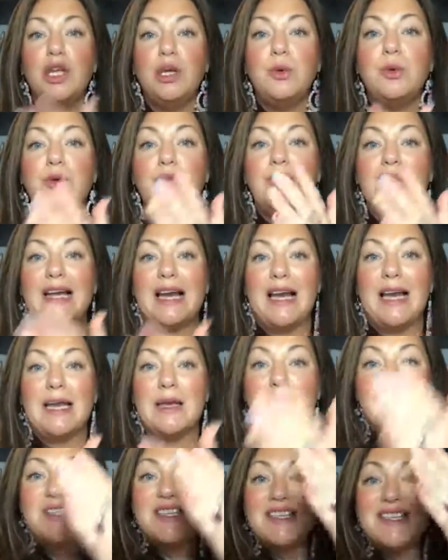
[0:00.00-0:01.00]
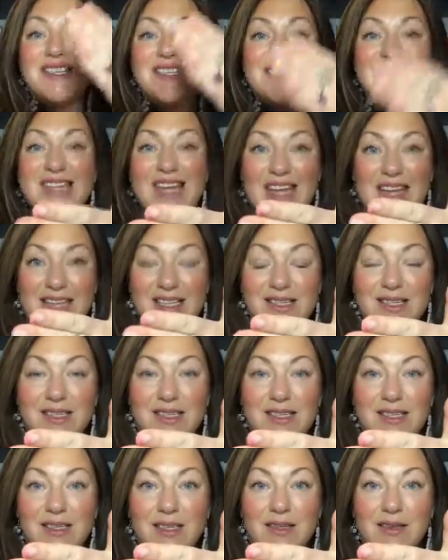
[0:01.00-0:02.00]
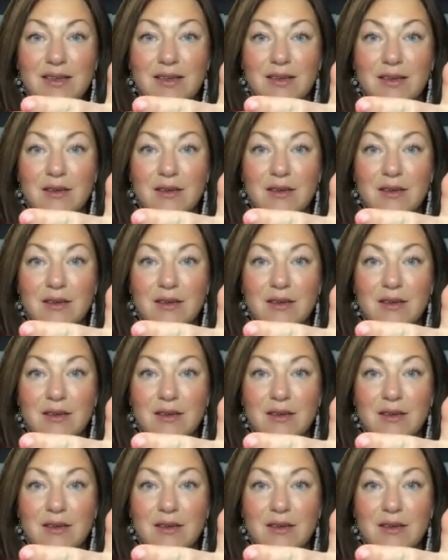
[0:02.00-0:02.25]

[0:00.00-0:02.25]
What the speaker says: lunar eclipse sits,